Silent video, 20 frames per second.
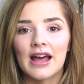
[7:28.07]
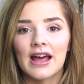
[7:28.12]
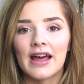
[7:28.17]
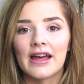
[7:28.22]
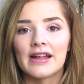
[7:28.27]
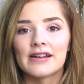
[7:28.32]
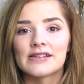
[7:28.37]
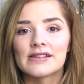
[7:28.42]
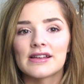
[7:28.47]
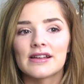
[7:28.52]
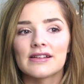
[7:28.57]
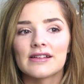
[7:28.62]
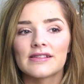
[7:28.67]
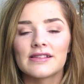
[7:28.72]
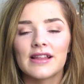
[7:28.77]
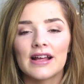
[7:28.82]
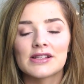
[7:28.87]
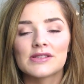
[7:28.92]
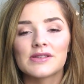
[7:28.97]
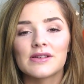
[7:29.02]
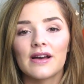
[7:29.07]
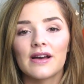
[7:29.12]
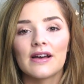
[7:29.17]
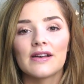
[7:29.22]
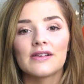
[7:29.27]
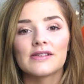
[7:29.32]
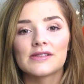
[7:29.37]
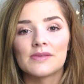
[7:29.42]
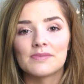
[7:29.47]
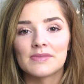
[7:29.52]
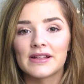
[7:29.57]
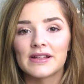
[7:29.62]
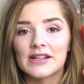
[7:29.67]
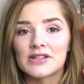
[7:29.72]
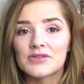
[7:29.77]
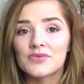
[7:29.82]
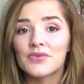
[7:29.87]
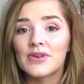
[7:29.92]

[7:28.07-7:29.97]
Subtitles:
and that's something that's